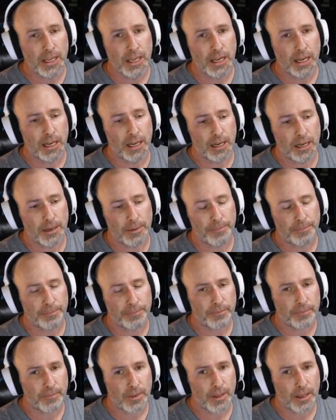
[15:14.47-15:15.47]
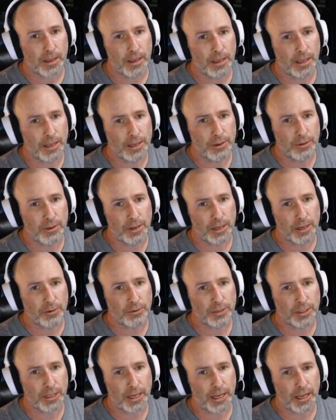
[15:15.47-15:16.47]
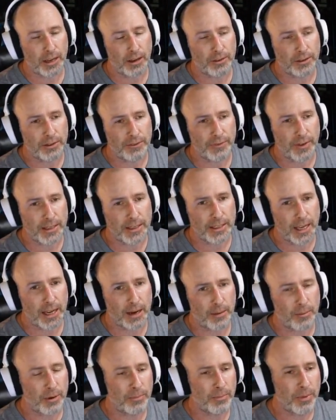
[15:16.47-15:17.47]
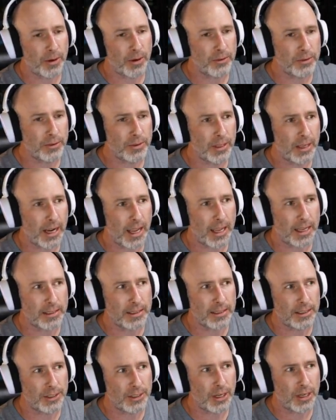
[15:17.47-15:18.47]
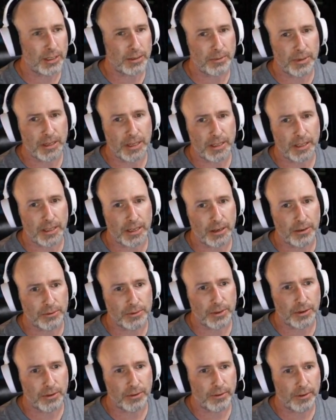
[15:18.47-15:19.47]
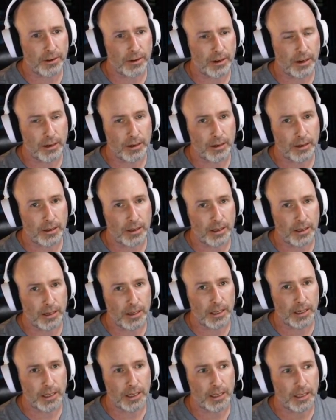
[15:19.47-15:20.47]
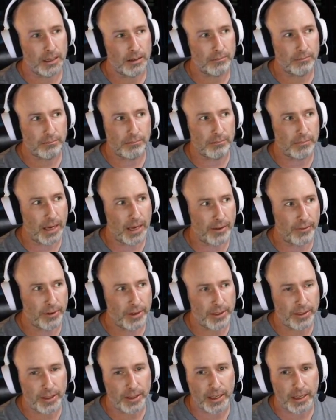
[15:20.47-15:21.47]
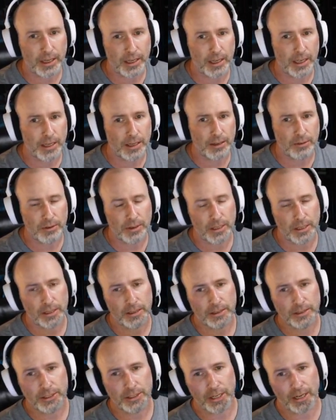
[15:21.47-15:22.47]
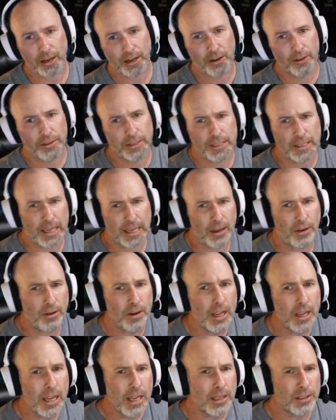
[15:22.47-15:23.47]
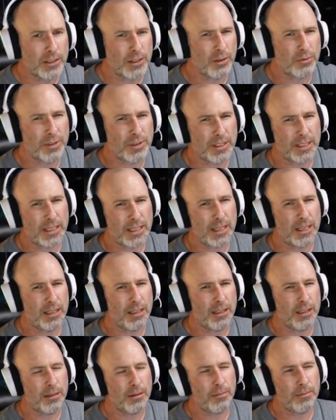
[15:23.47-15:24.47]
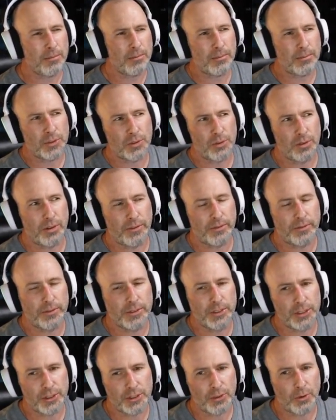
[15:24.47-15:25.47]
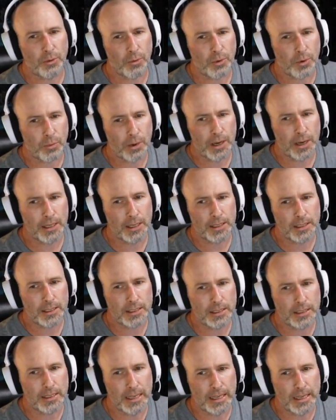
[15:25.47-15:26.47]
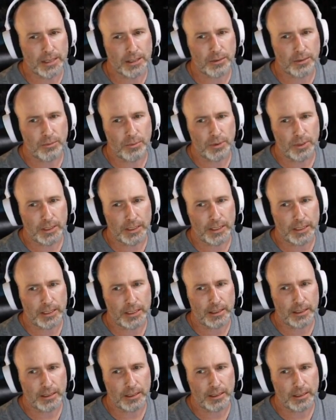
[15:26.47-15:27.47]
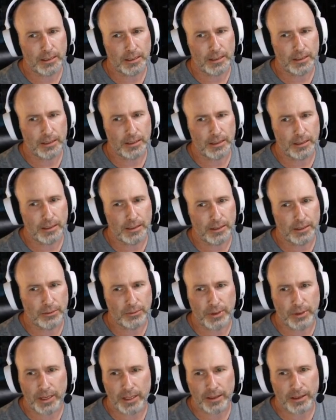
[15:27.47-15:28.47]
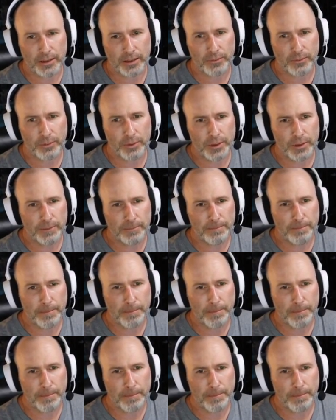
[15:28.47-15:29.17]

And you can go check out the Facehammer post that has the GHB that goes over everything, and you can check all these out. So seeing them sort of just score wise isn't really doing anything for you.